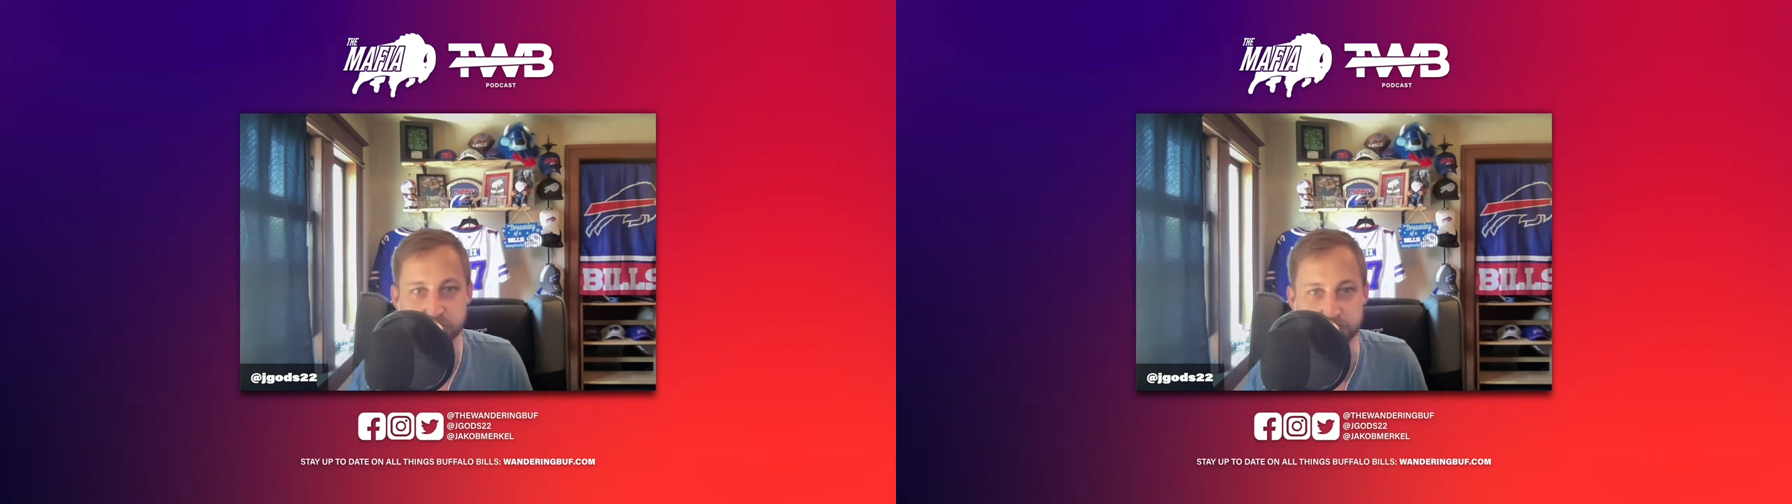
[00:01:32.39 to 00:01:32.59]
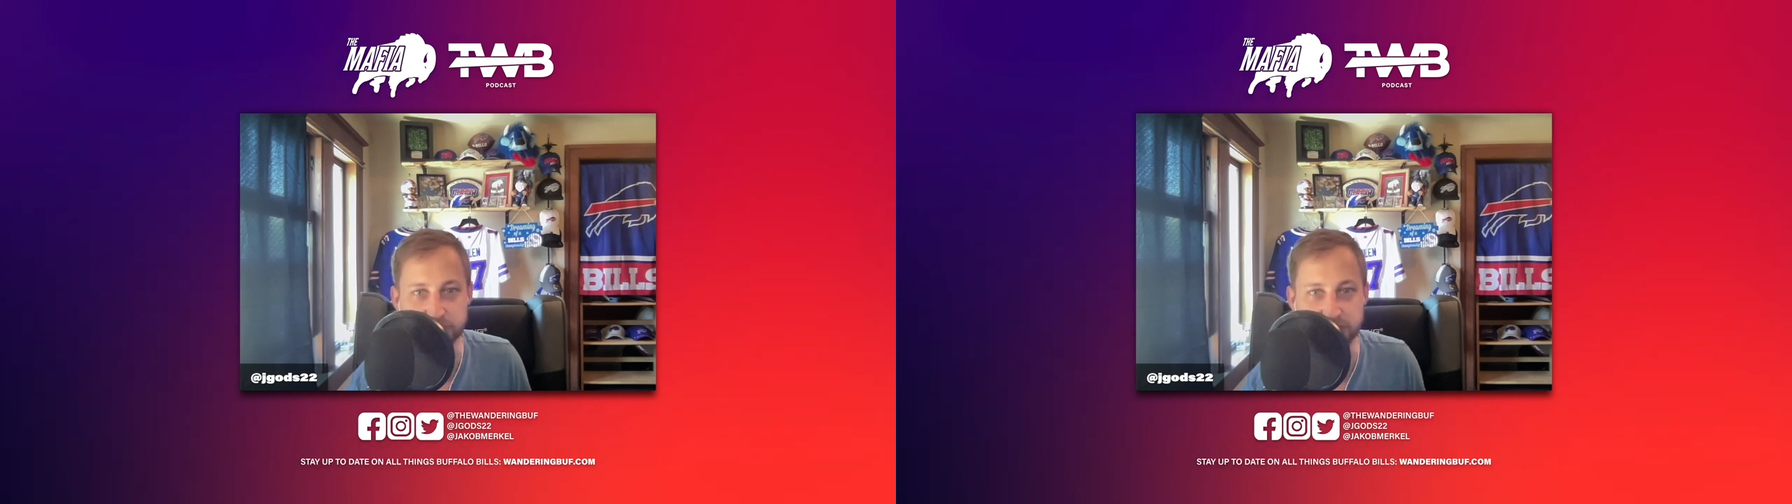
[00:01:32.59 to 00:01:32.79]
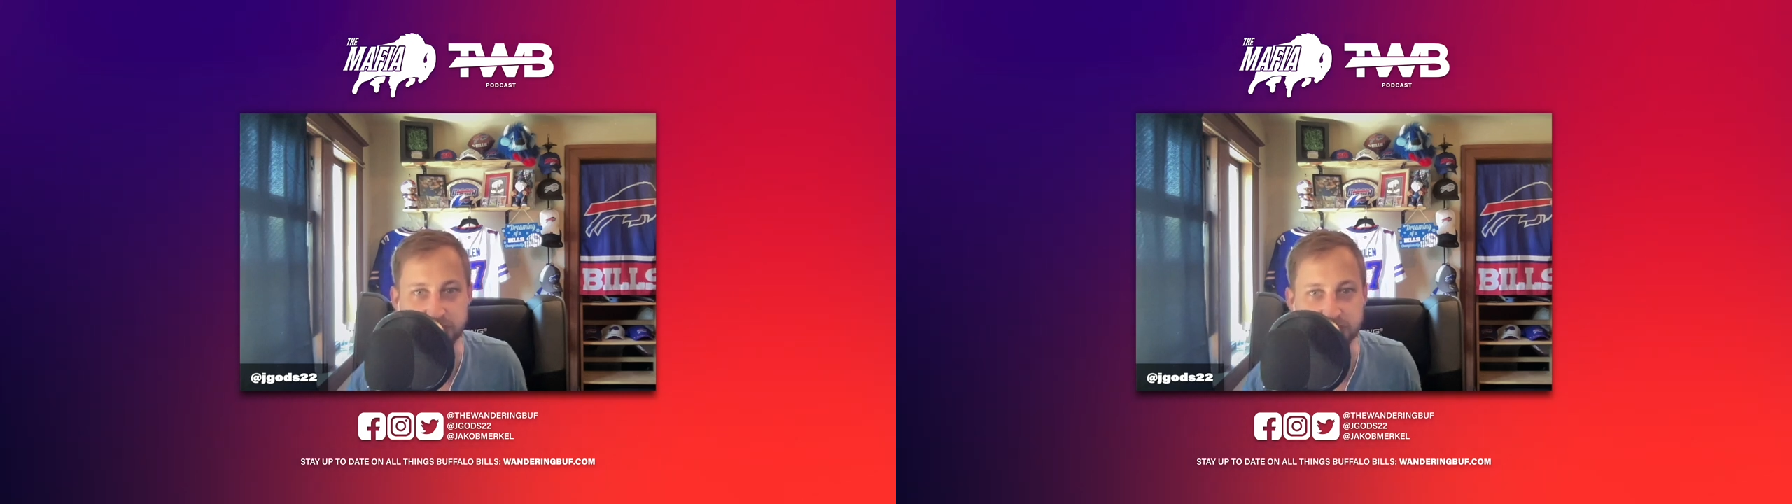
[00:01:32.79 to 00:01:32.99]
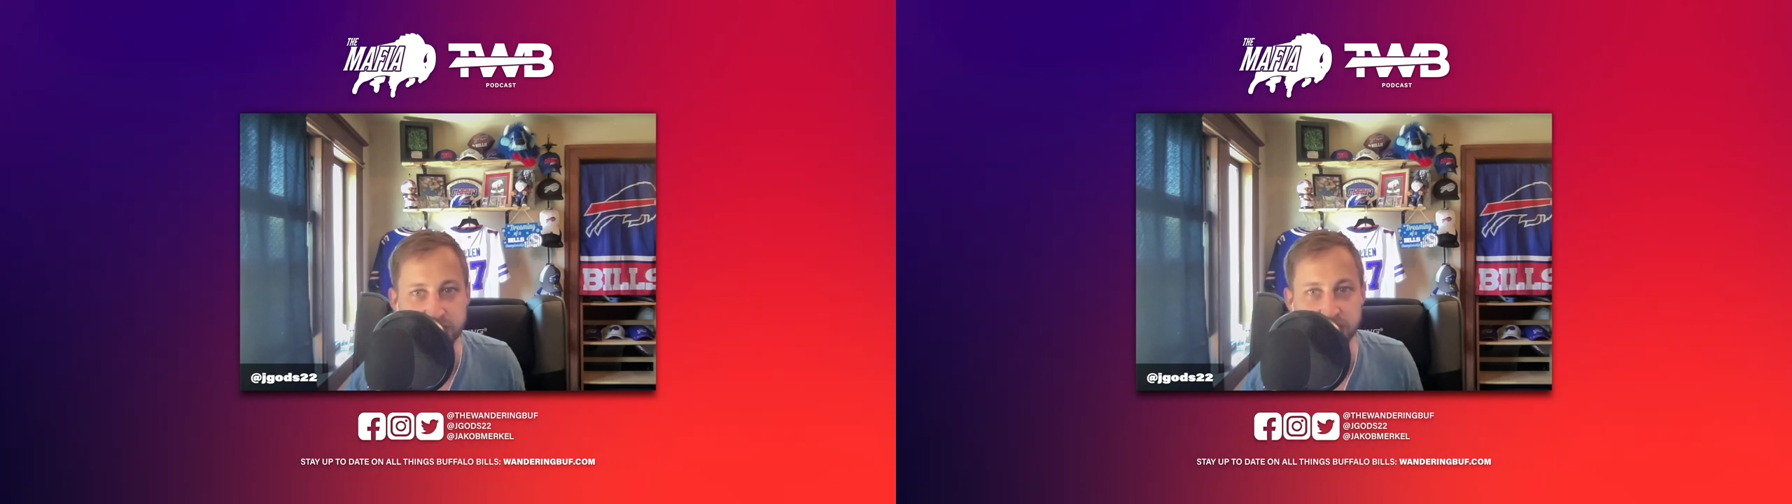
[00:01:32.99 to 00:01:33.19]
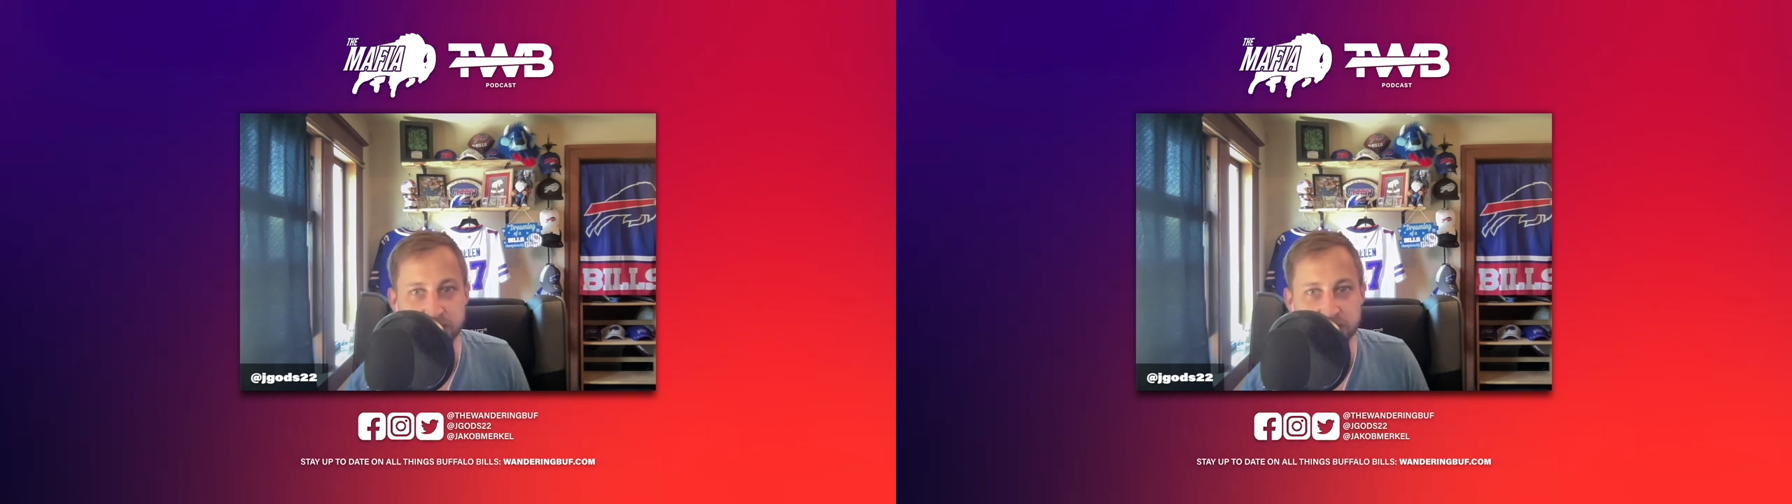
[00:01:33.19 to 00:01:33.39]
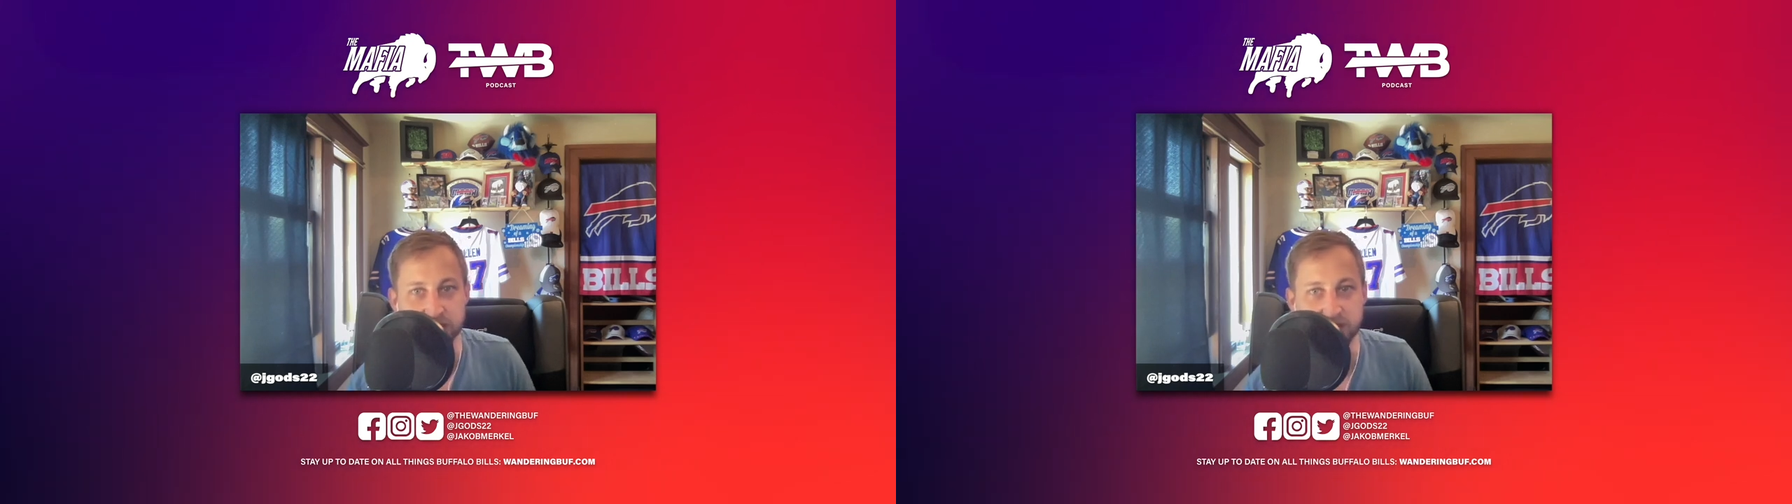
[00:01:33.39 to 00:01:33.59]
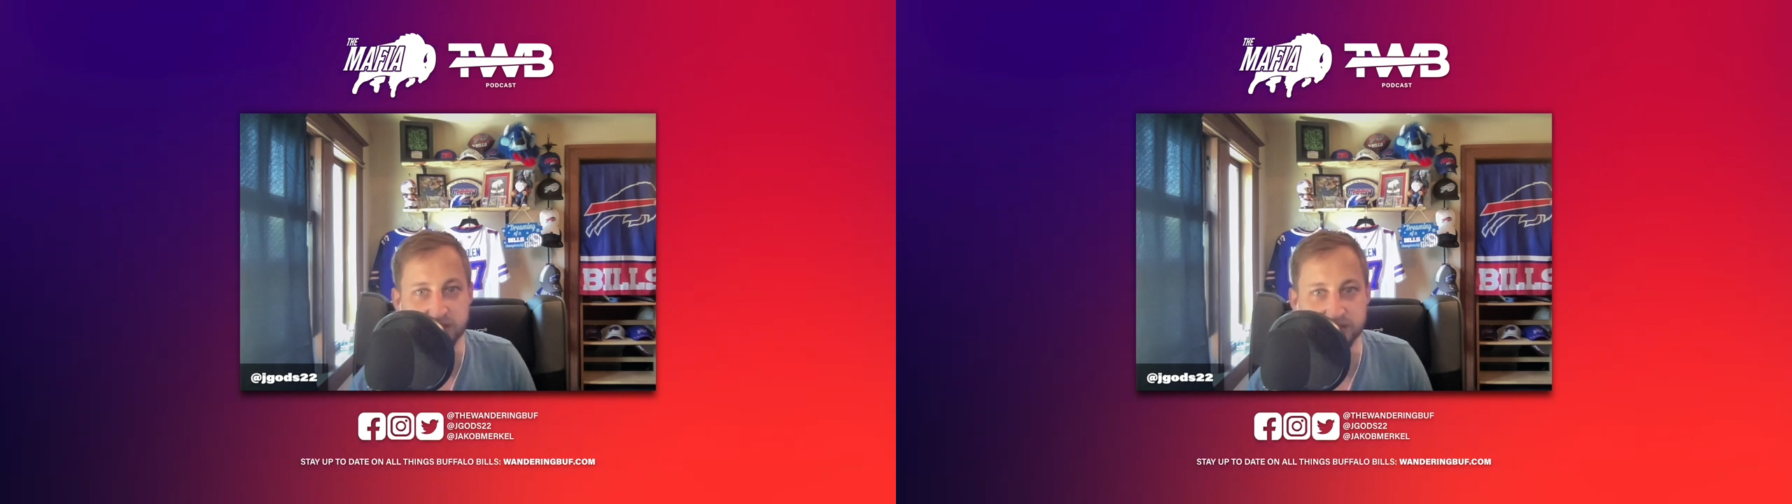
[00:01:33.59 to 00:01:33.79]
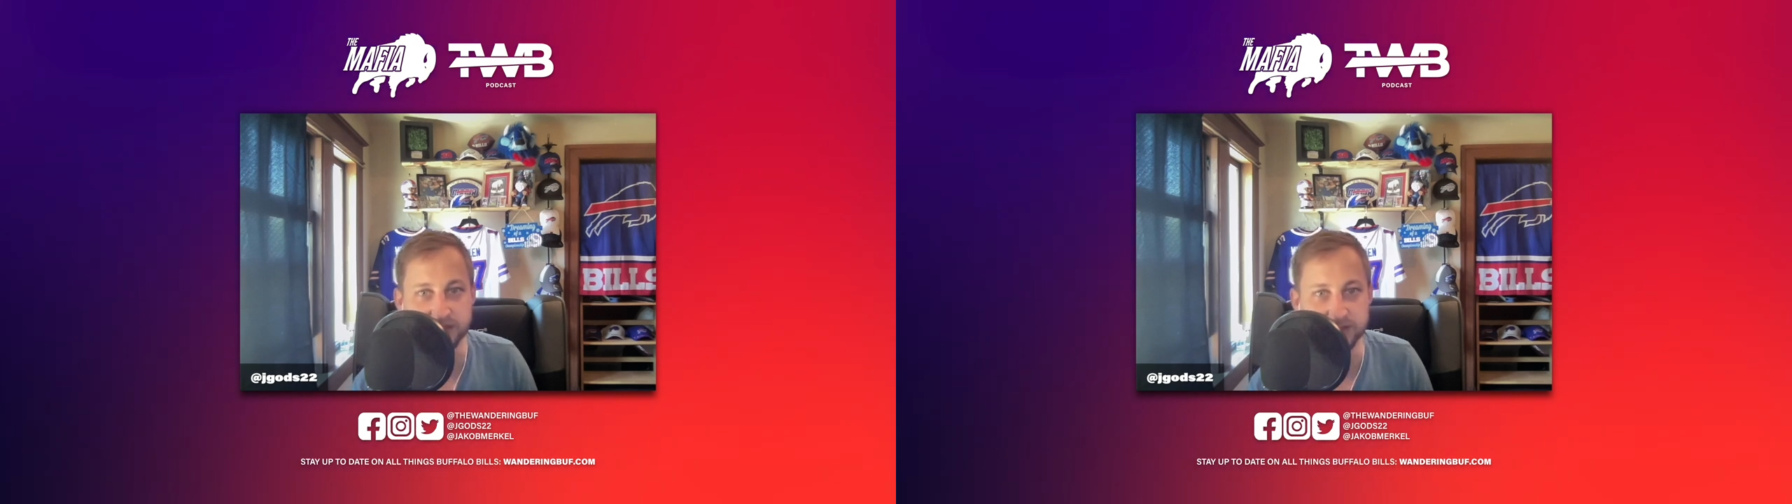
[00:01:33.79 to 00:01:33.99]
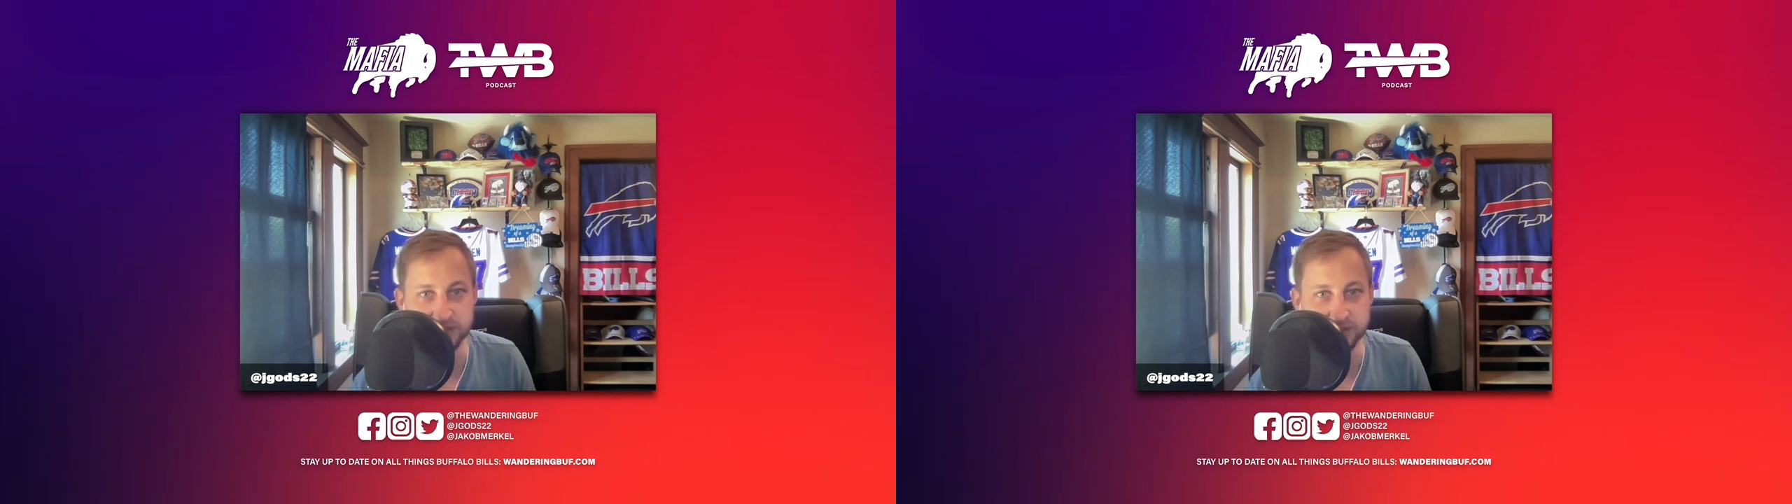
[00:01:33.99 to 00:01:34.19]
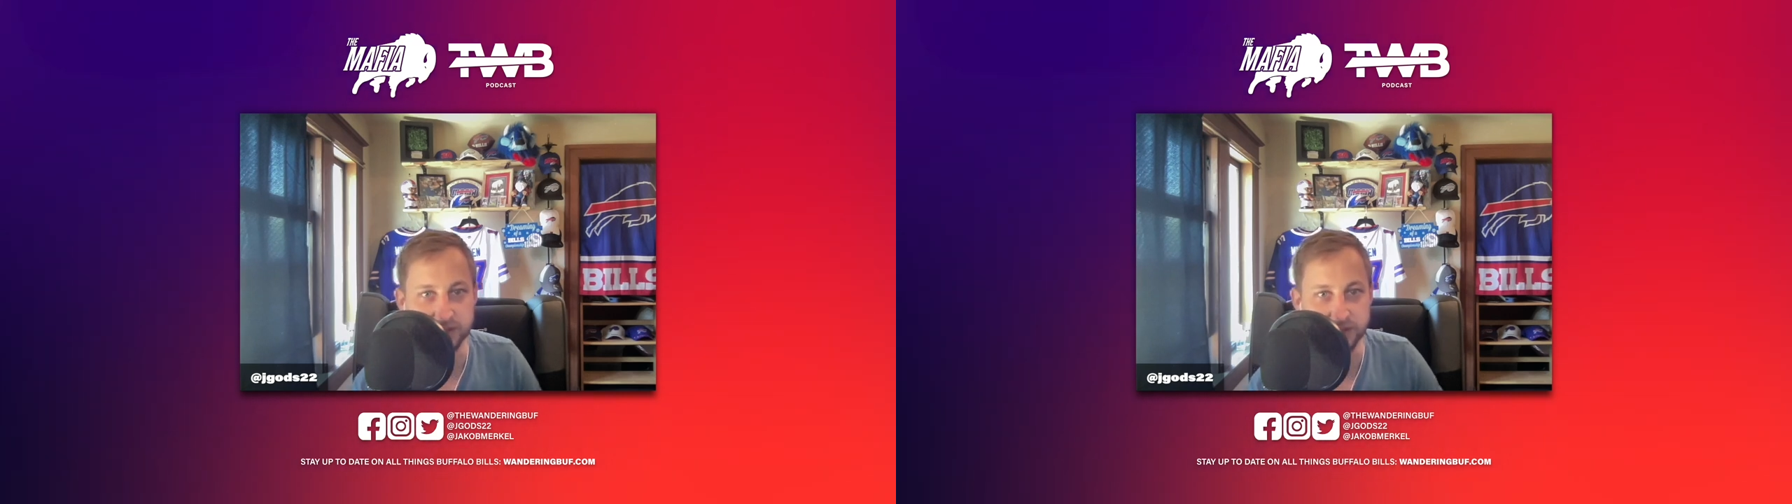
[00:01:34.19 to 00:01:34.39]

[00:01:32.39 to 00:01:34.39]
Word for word: going to be a